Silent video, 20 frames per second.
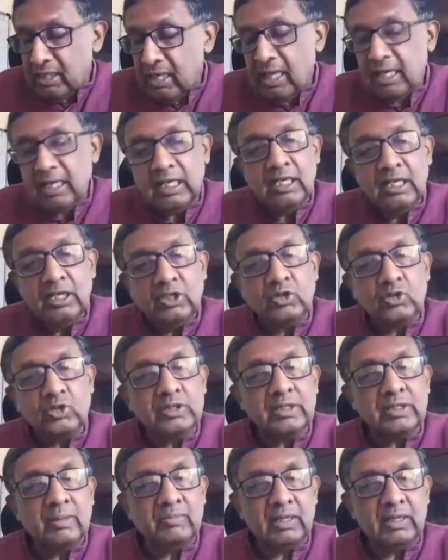into
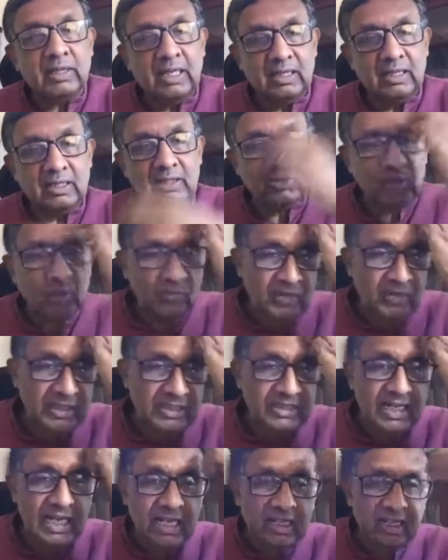something. So
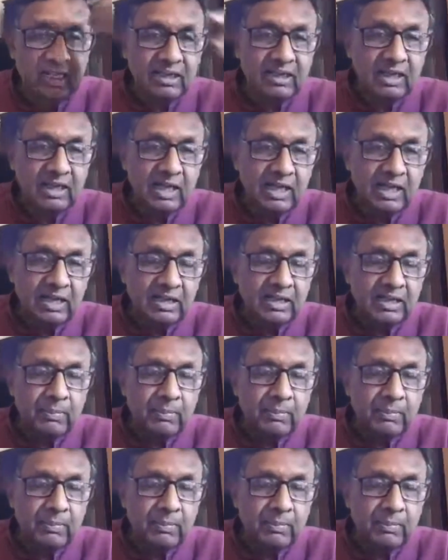we take the